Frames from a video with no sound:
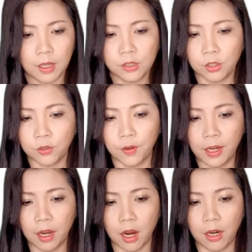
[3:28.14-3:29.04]
So to
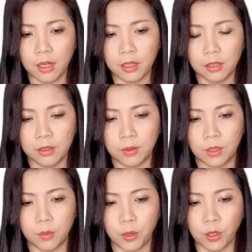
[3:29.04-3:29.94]
find R, we're
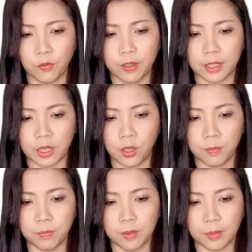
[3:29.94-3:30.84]
going to bring over the cube,
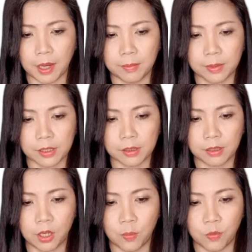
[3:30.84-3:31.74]
become
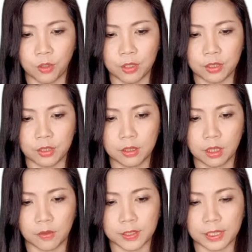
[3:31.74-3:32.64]
cube root
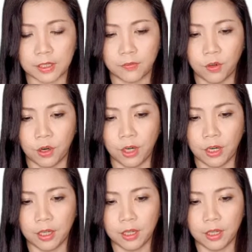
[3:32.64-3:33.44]
of 64.